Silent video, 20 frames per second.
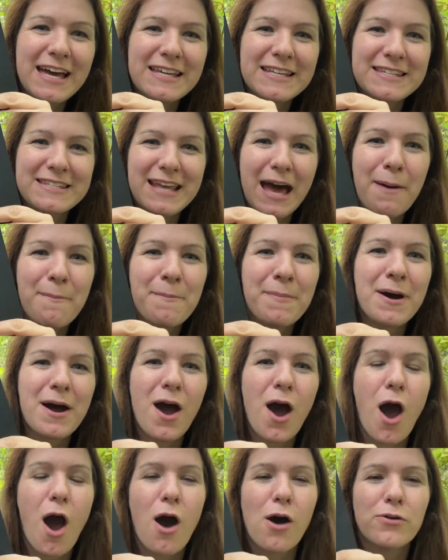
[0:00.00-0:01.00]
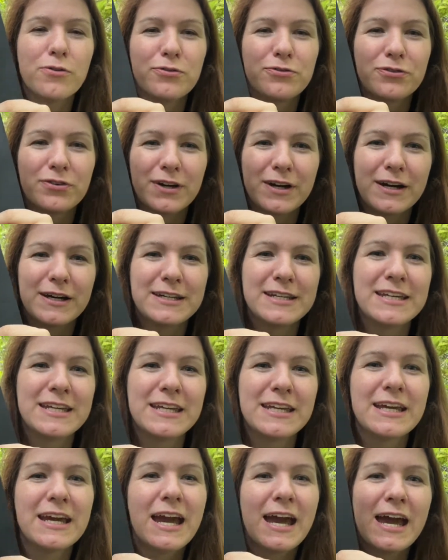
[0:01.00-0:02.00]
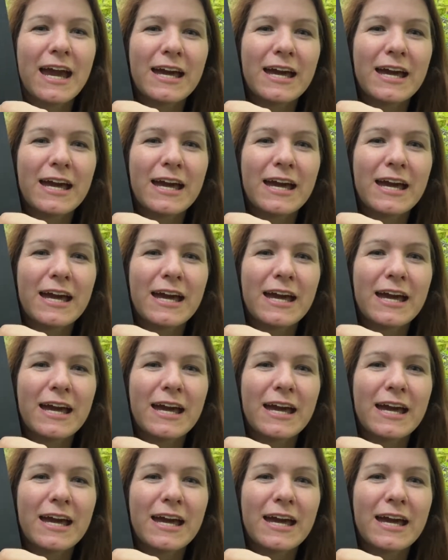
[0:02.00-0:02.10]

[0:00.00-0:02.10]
some of the